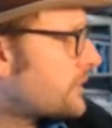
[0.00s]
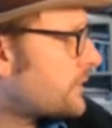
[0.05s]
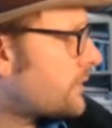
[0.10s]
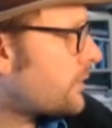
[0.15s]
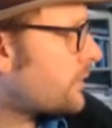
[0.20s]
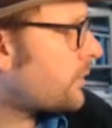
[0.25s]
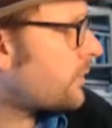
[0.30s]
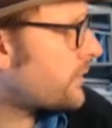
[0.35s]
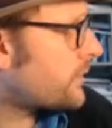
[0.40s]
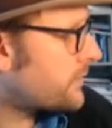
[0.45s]
during
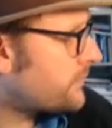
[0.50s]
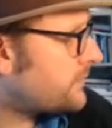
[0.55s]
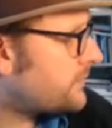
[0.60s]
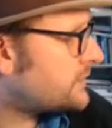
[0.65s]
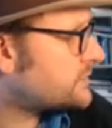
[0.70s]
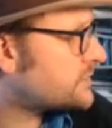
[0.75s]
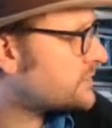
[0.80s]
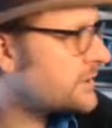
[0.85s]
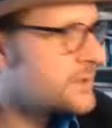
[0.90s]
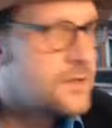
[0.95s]
the
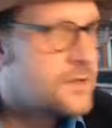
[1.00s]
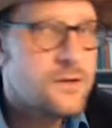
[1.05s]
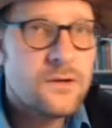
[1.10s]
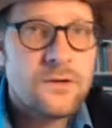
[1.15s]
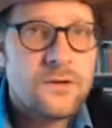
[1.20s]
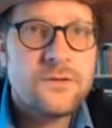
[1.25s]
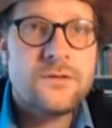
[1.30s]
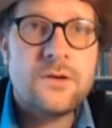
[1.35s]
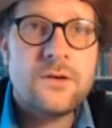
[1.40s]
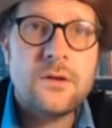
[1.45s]
Ordovician and
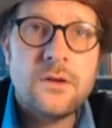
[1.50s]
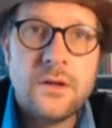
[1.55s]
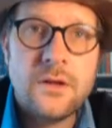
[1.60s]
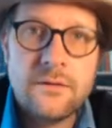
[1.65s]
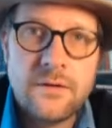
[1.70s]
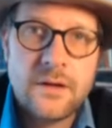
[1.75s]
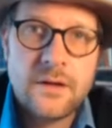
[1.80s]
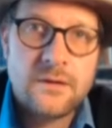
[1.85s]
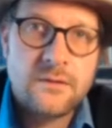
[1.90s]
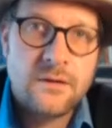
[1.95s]
are still
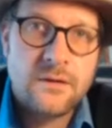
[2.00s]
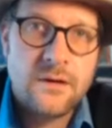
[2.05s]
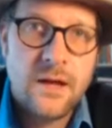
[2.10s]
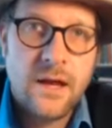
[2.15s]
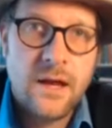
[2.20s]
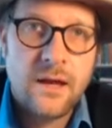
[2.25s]
living